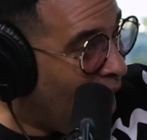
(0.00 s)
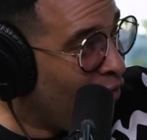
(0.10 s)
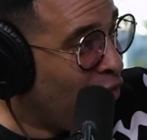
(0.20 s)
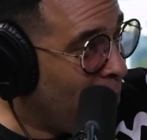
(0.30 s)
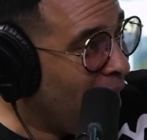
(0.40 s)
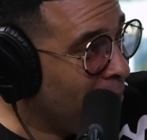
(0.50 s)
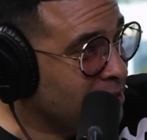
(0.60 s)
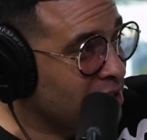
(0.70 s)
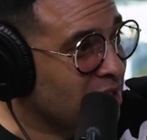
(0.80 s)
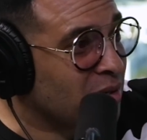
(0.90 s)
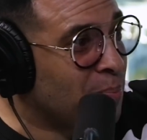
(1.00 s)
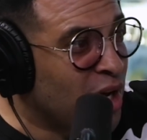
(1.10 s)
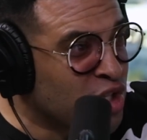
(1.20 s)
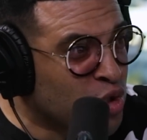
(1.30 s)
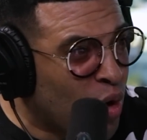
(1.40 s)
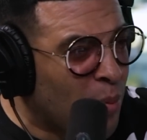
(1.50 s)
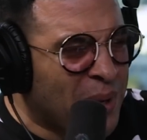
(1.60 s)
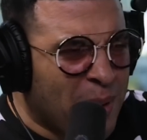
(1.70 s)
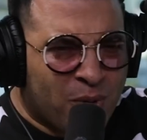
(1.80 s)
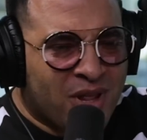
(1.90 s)
Powerful publicists, mm-hmm. historic
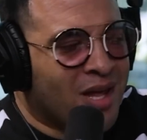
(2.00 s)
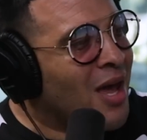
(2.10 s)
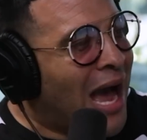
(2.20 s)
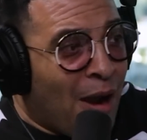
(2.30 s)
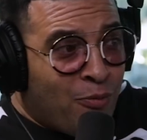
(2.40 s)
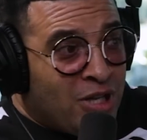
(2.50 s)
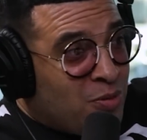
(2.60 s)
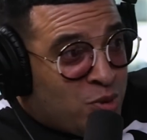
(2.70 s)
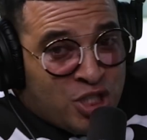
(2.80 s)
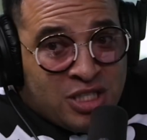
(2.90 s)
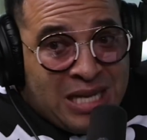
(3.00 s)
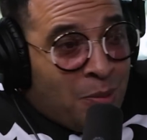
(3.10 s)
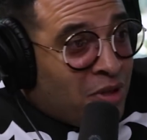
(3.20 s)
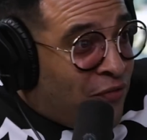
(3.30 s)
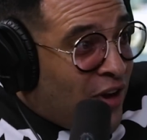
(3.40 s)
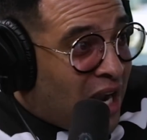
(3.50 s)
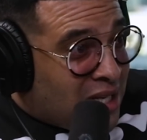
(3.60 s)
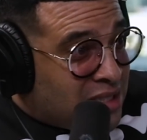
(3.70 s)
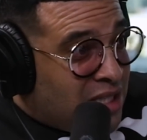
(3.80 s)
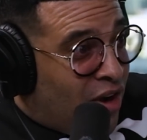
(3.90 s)
people that I really was just saying what the fuck
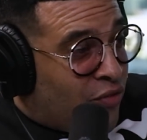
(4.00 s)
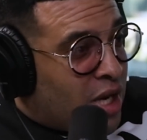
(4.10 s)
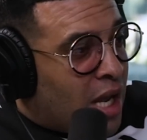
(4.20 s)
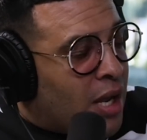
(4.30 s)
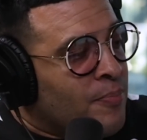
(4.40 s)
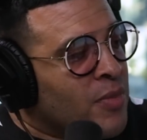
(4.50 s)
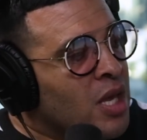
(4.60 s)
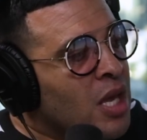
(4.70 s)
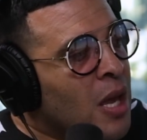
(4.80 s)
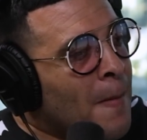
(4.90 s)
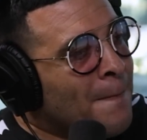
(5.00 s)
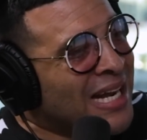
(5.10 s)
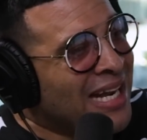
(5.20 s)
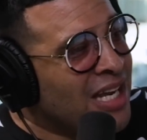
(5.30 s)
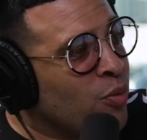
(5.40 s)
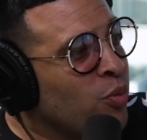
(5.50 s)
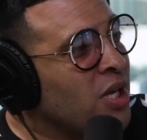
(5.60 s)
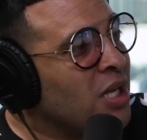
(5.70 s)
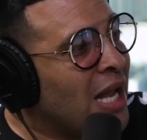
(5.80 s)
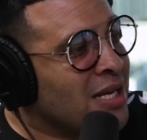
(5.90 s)
I see every yeah. day. Mm-hmm. But I didn't
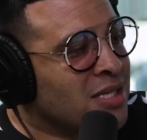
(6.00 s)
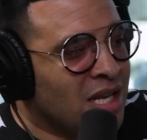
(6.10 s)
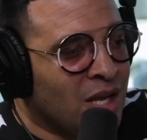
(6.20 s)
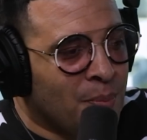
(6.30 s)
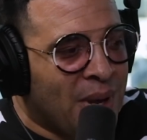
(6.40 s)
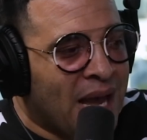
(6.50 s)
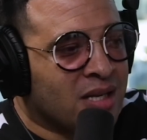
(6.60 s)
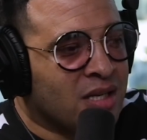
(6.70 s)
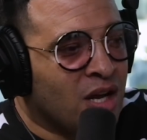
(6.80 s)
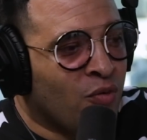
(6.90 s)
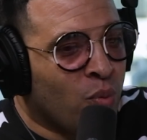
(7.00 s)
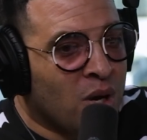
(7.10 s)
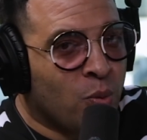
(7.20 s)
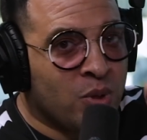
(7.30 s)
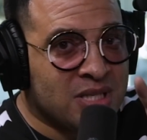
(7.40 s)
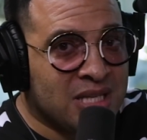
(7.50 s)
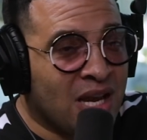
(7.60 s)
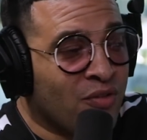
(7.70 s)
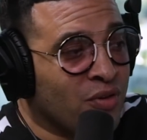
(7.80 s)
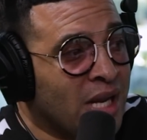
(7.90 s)
realize the impact of what we
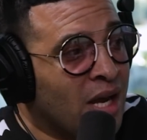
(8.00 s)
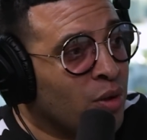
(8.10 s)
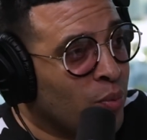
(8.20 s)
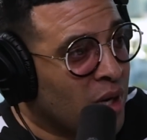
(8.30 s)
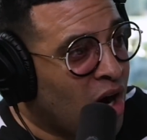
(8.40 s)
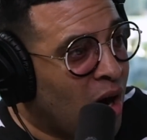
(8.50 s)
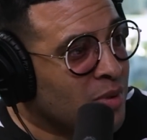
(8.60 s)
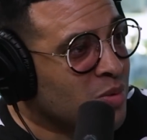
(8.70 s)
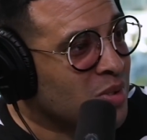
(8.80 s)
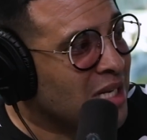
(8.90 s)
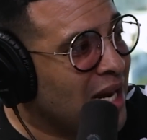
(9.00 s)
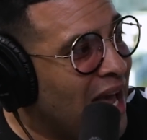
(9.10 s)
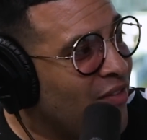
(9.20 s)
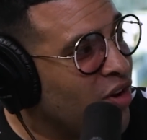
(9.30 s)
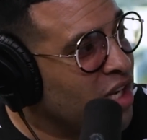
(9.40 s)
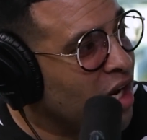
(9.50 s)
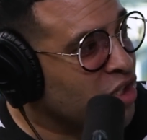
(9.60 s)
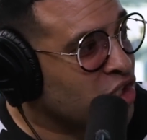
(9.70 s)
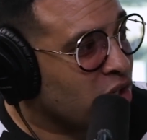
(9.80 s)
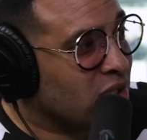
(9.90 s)
see every day on the red carpets was going to have on
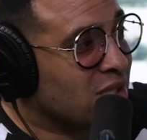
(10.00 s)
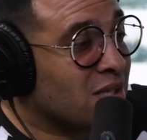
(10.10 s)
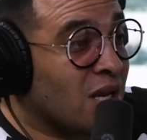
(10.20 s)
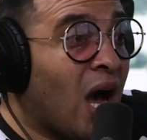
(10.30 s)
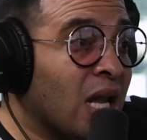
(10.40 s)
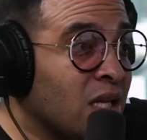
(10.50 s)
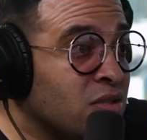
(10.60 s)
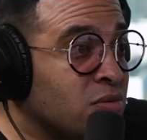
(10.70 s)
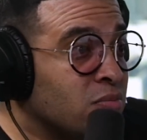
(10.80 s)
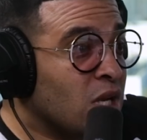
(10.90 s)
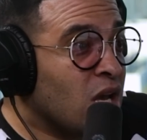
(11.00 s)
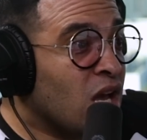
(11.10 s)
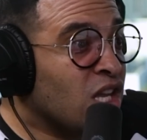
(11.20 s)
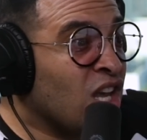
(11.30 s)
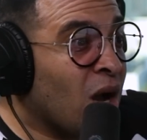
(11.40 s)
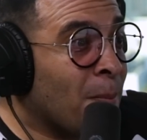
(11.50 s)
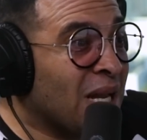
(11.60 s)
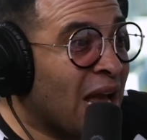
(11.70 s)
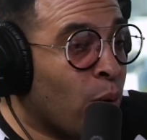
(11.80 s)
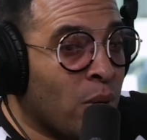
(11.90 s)
young journalists in college, mm-hmm. young
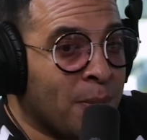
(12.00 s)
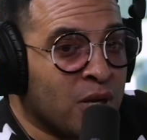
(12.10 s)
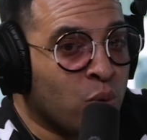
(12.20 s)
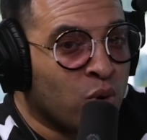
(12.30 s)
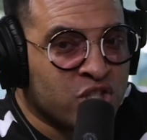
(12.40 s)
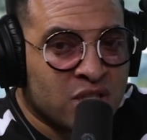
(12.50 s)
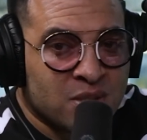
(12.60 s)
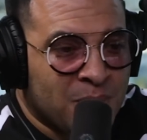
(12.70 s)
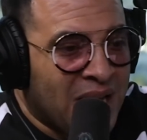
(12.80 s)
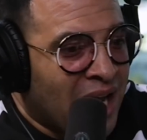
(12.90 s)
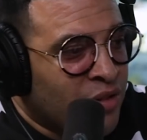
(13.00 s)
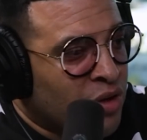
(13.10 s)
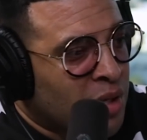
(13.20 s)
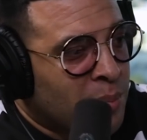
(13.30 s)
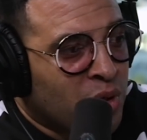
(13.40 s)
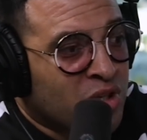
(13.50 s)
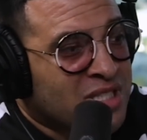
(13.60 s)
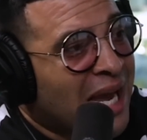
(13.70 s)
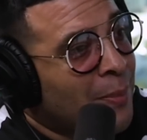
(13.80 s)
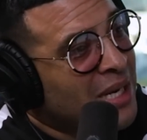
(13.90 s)
black women who are just behind their
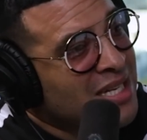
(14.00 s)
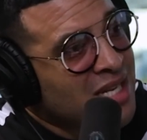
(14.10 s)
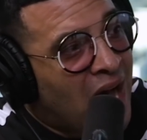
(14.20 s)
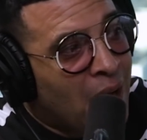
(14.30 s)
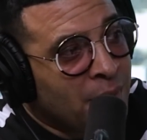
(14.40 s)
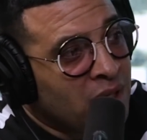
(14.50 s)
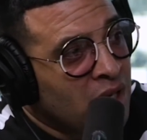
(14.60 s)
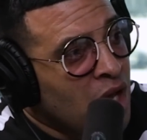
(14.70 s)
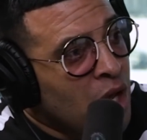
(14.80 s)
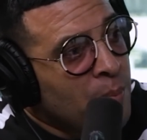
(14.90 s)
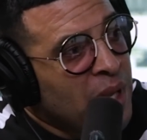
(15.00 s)
computers typing as a hobby, mm-hmm.